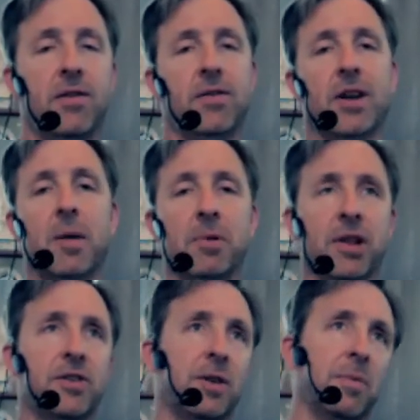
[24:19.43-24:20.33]
You get
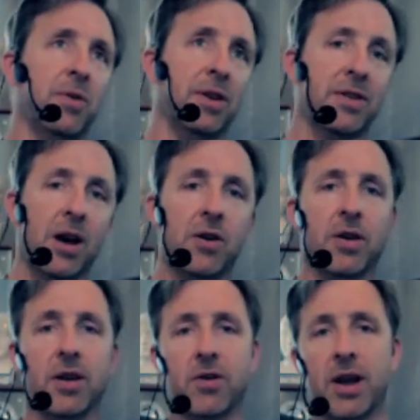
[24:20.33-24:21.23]
hypoglycemia, you get tired,
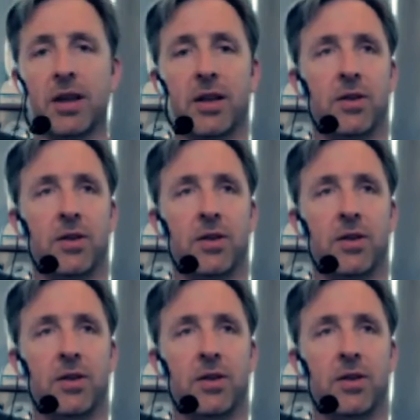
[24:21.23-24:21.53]
you get cranky,